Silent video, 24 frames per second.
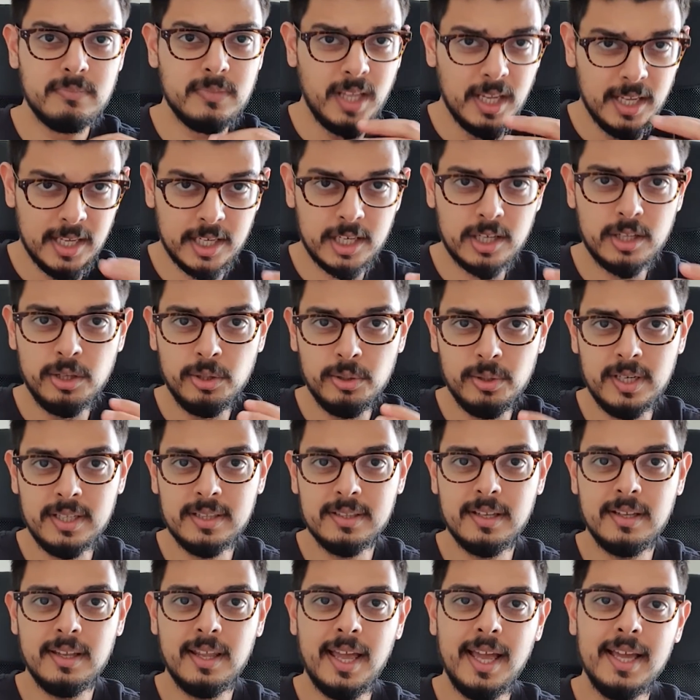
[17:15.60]

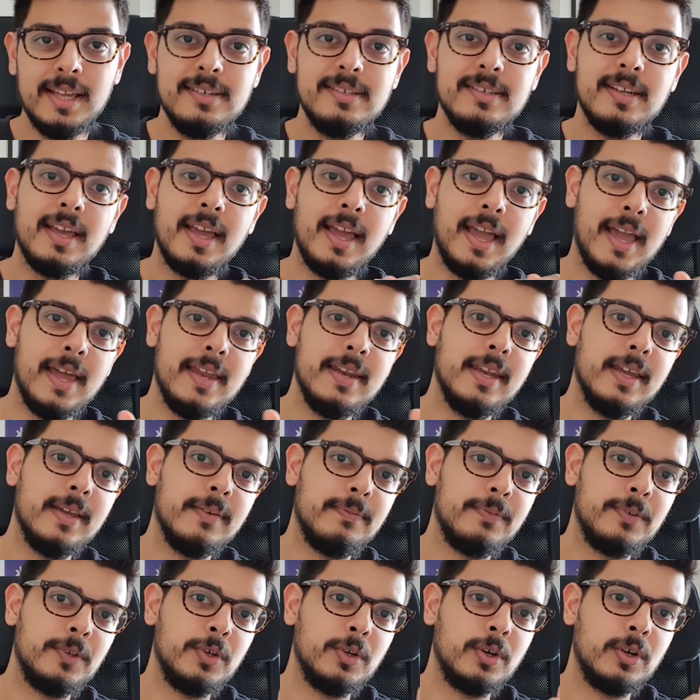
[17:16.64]
including the land. And
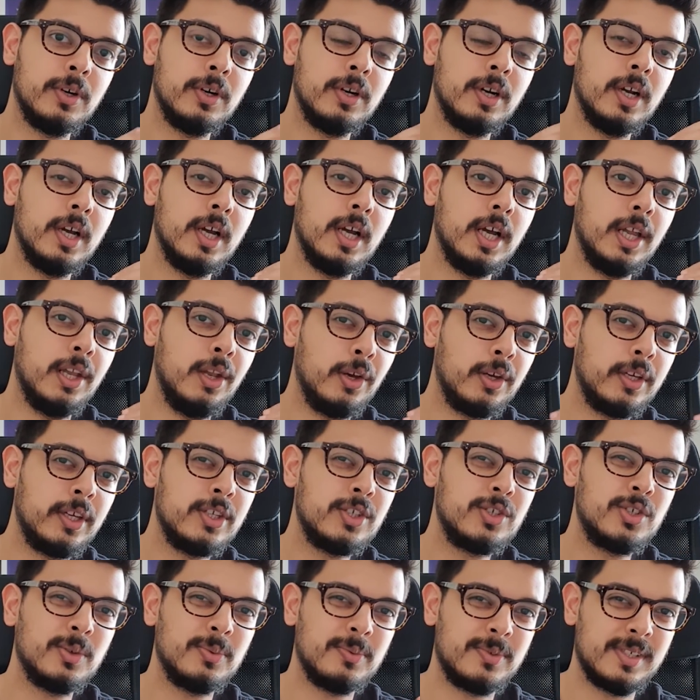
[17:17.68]
if you're
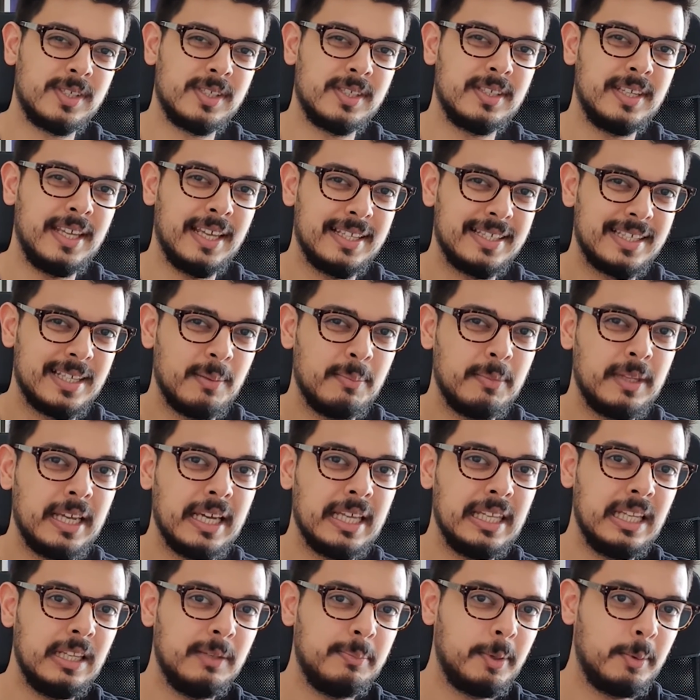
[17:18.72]
looking to get something
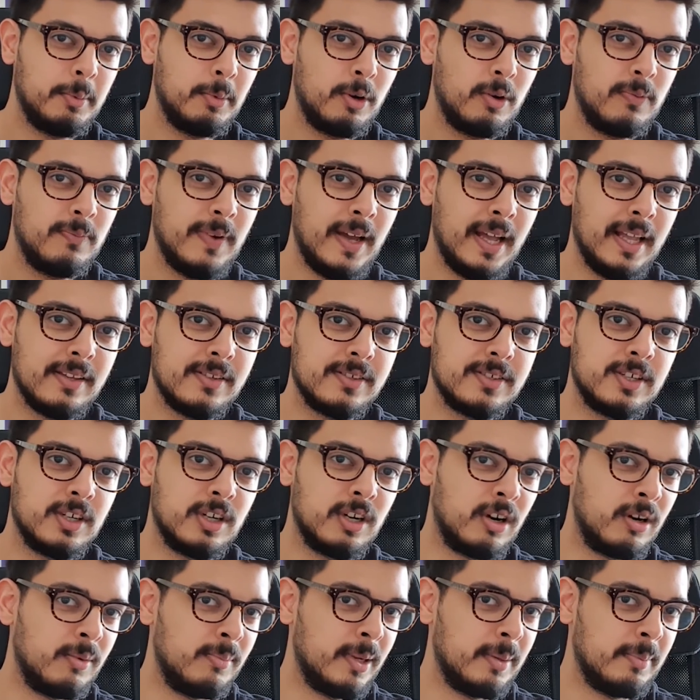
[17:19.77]
a little bit more
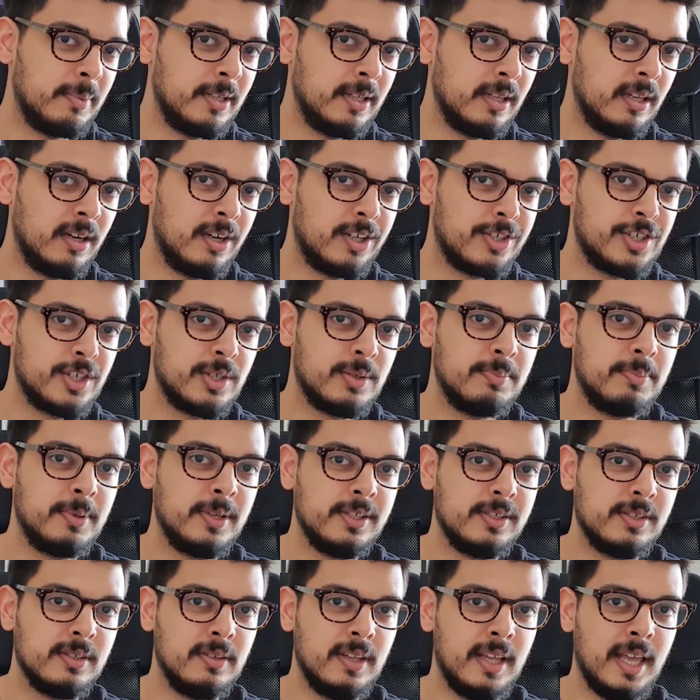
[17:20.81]
fancier or maybe larger
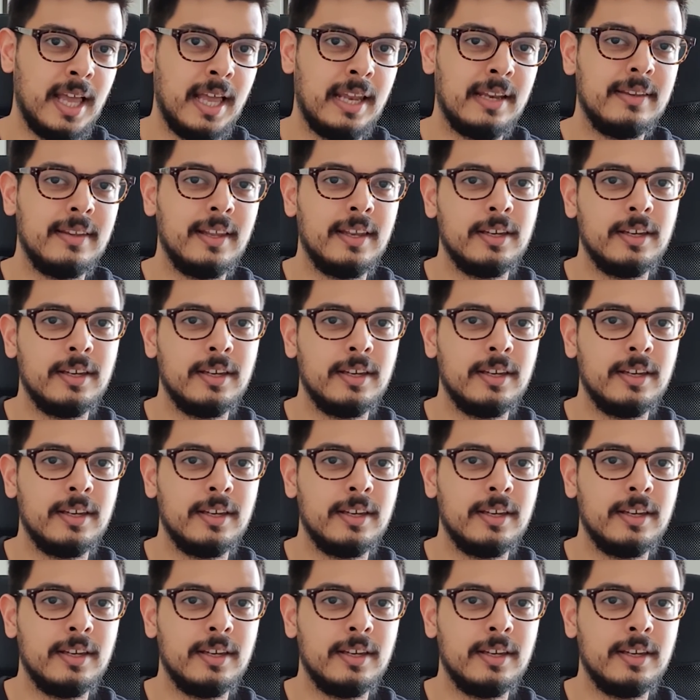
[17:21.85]
piece of land,